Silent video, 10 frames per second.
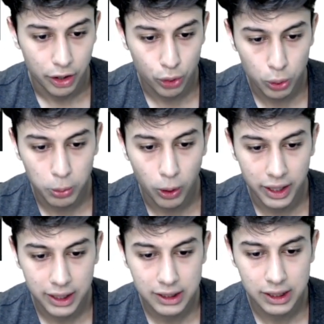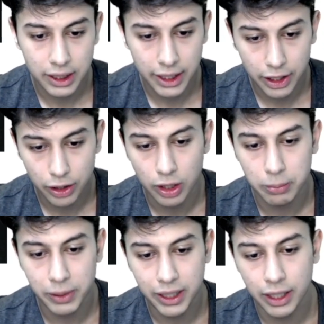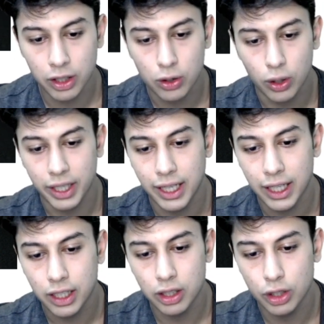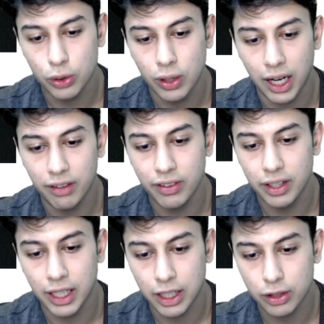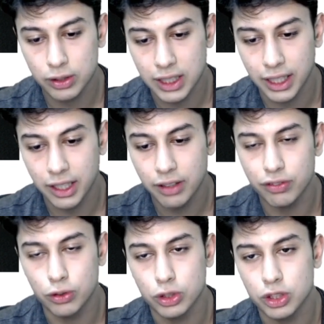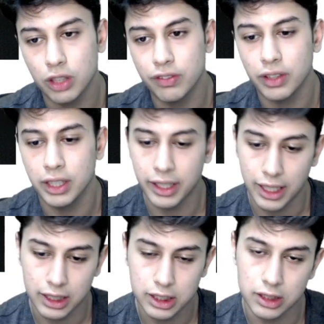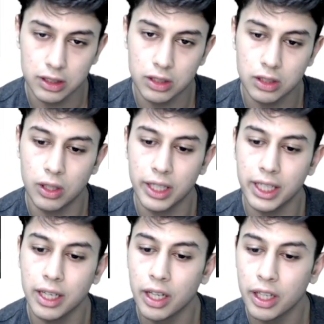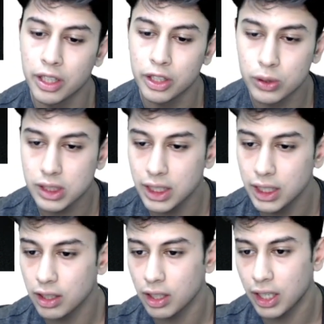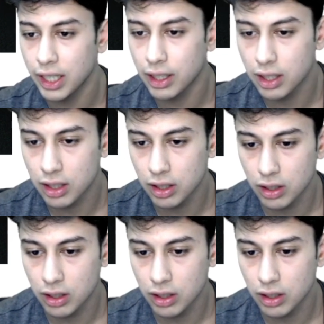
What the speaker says: Two bodies need not be in contact to have electrostatic force of interaction. Alright, you see, like,